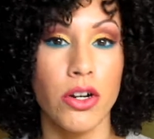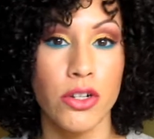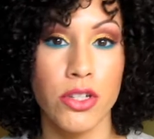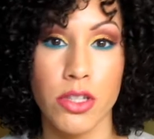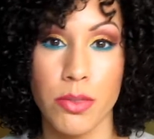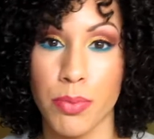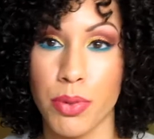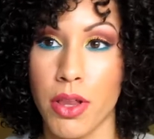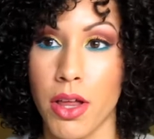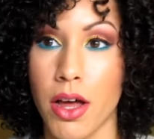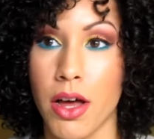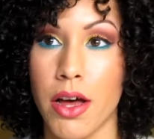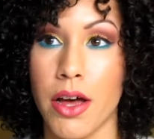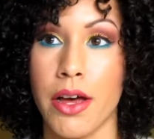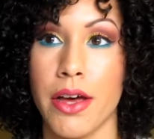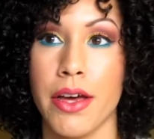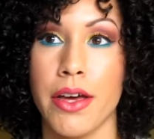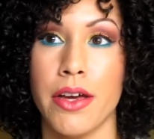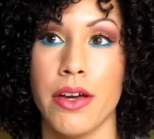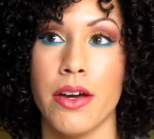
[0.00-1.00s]

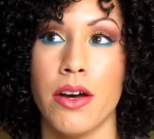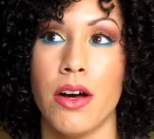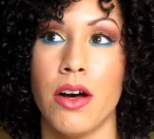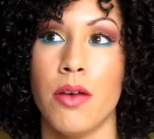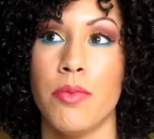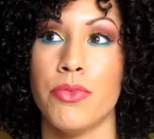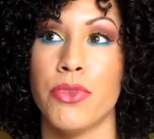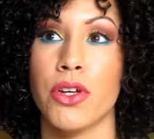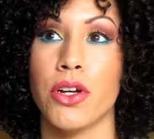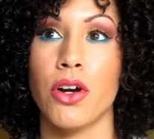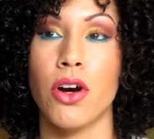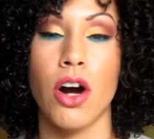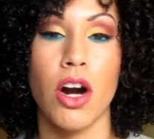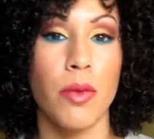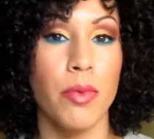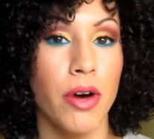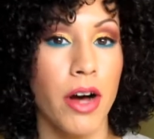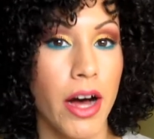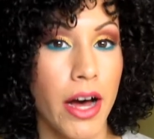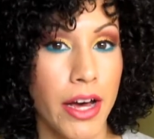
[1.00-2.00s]
supply, the
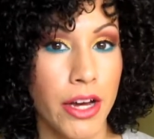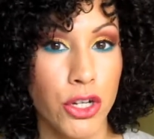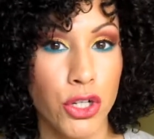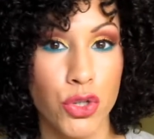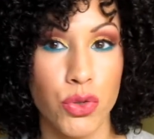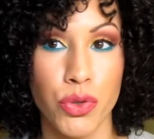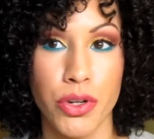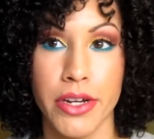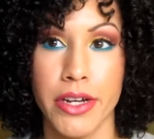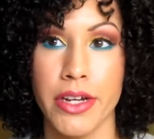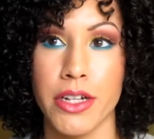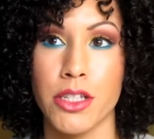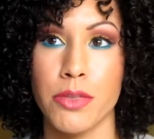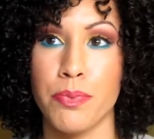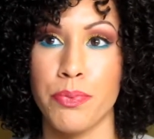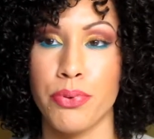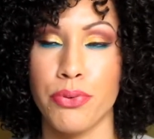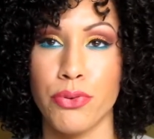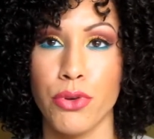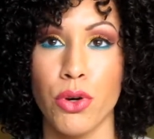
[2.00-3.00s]
carbohydrates,
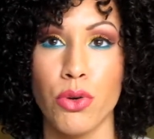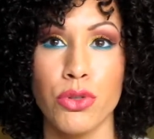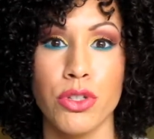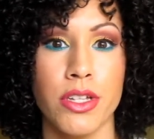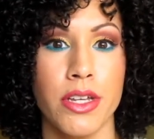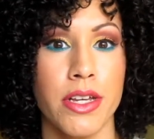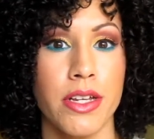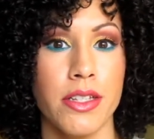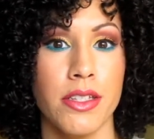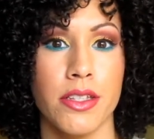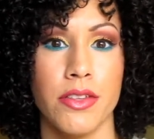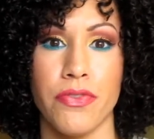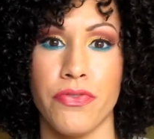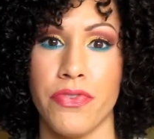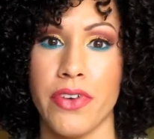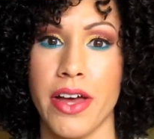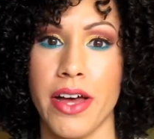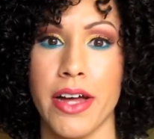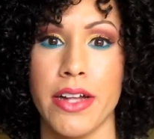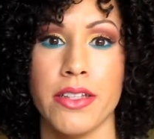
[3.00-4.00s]
proteins, the
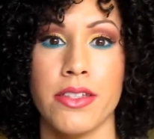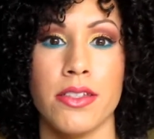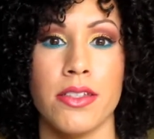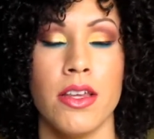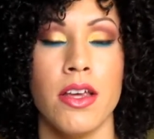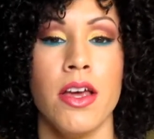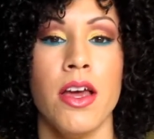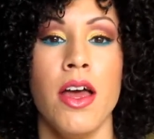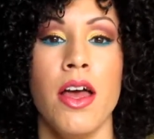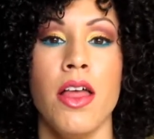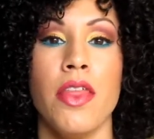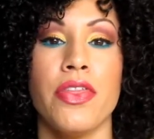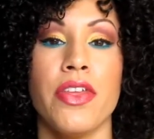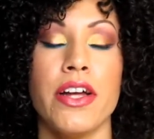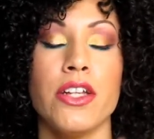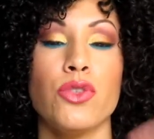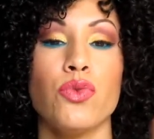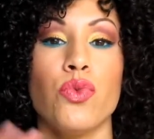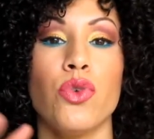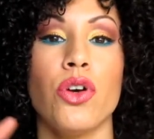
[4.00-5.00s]
fats,
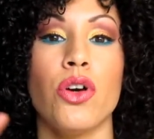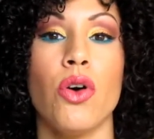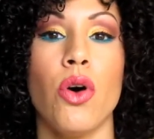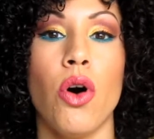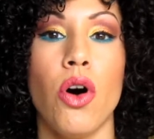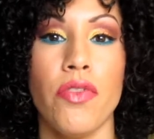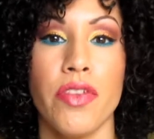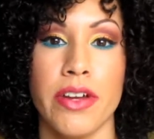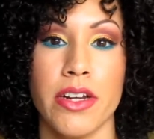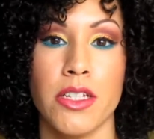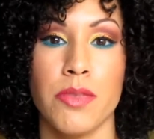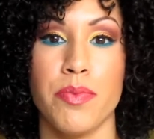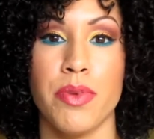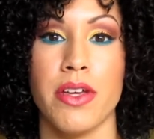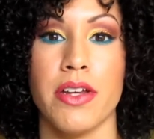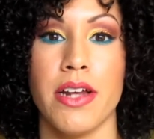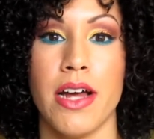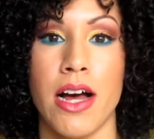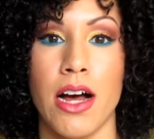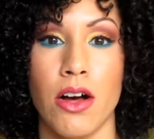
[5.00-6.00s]
that's where all that is
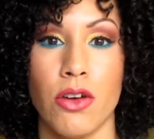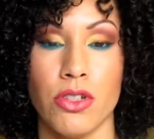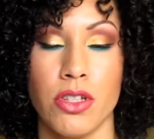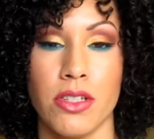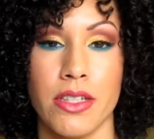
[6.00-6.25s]
being housed.